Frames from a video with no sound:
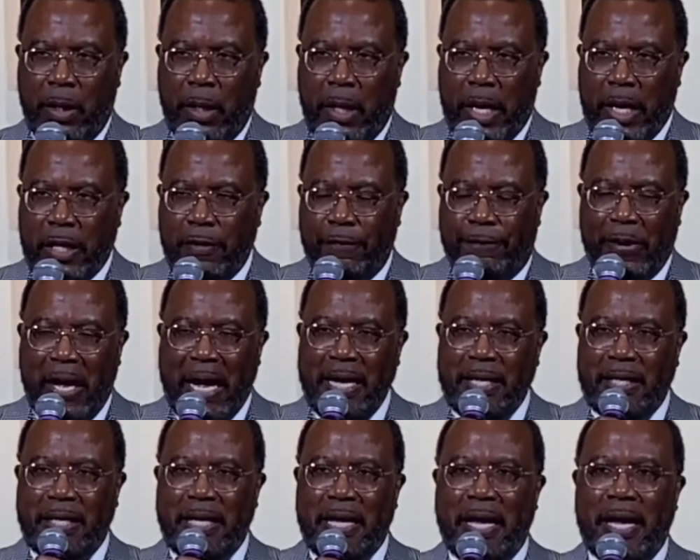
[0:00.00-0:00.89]
And to
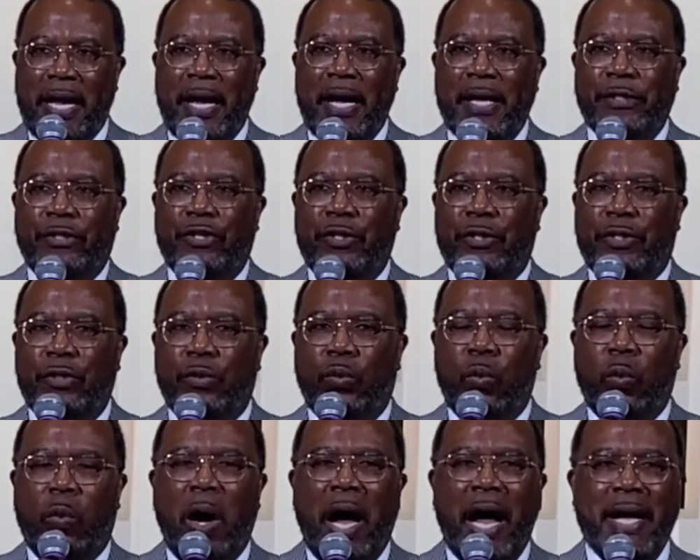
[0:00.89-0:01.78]
find the answer
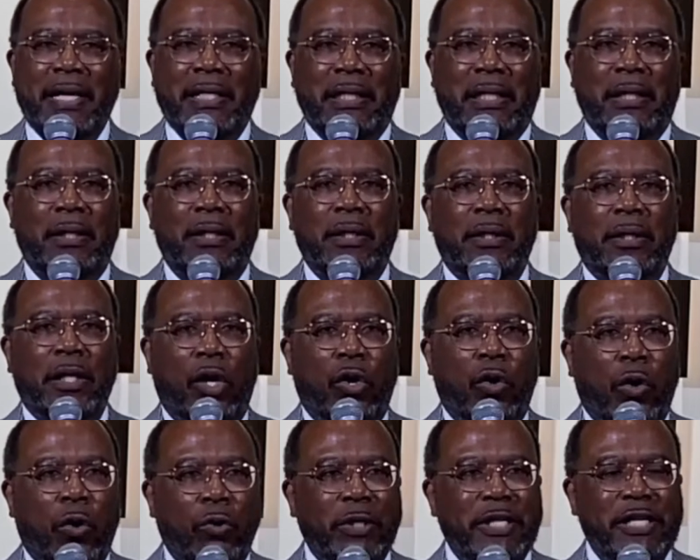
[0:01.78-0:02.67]
to why the
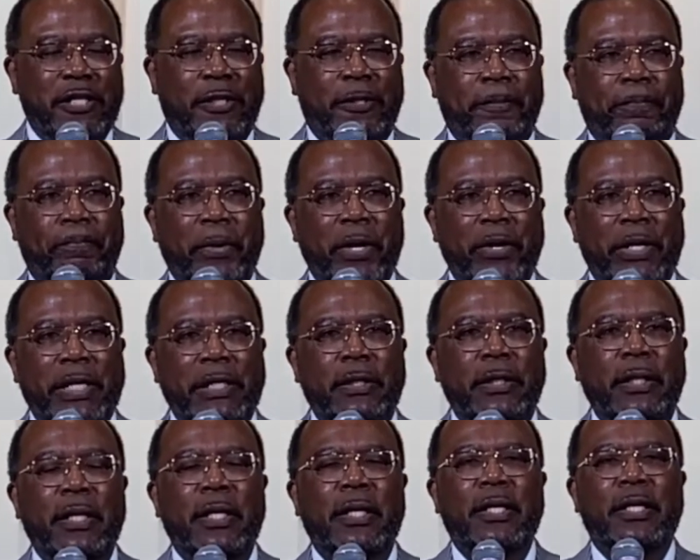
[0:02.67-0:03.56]
Holy
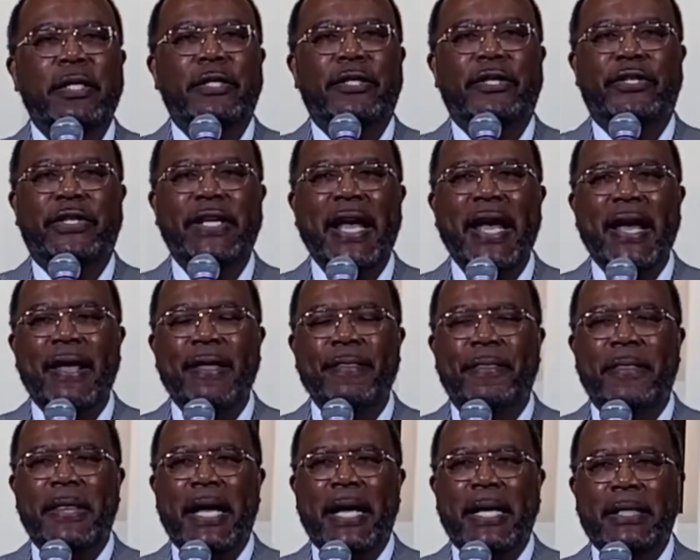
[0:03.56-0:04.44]
Spirit
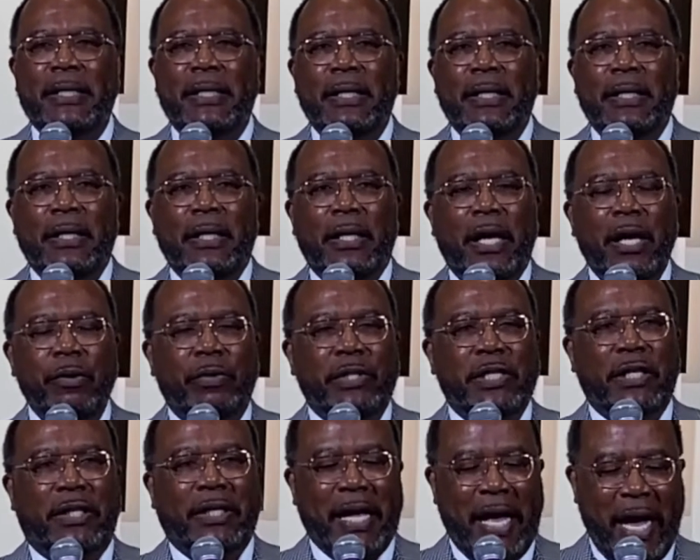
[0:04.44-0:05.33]
said that it was
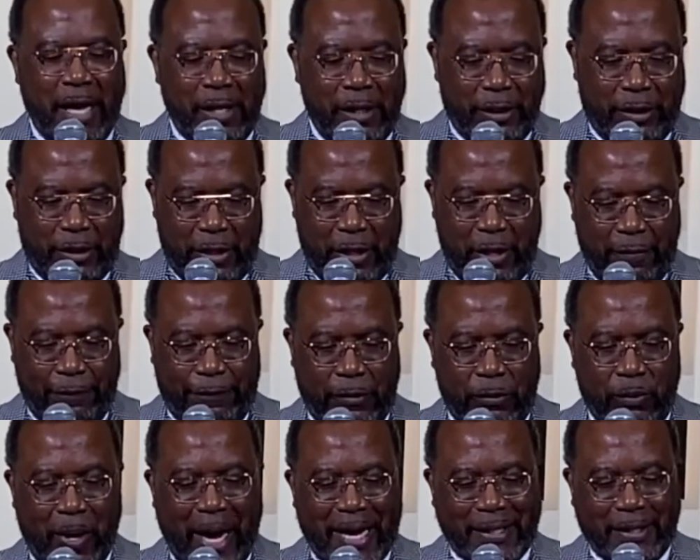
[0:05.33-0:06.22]
accounted to him for
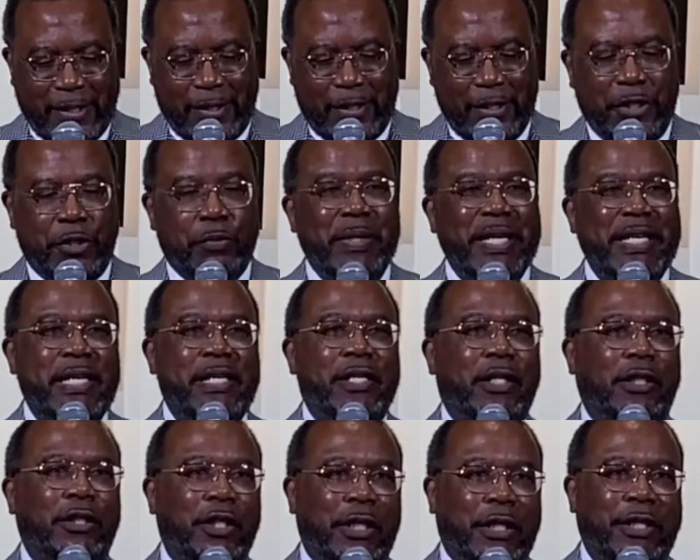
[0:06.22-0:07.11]
righteousness, we need to
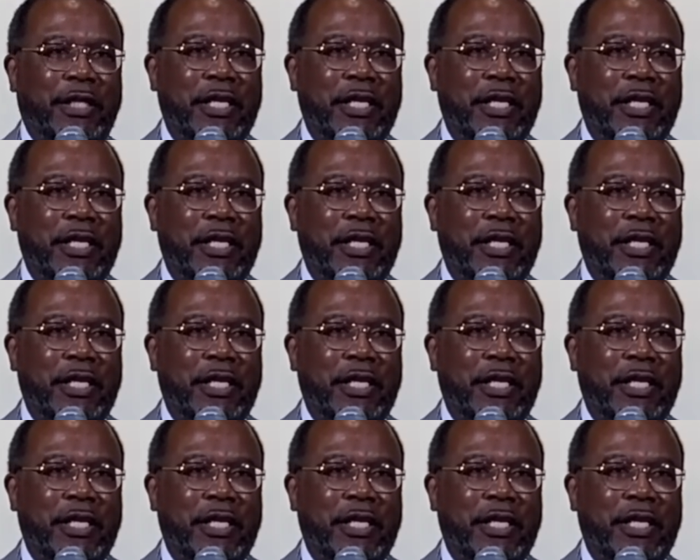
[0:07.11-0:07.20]
look at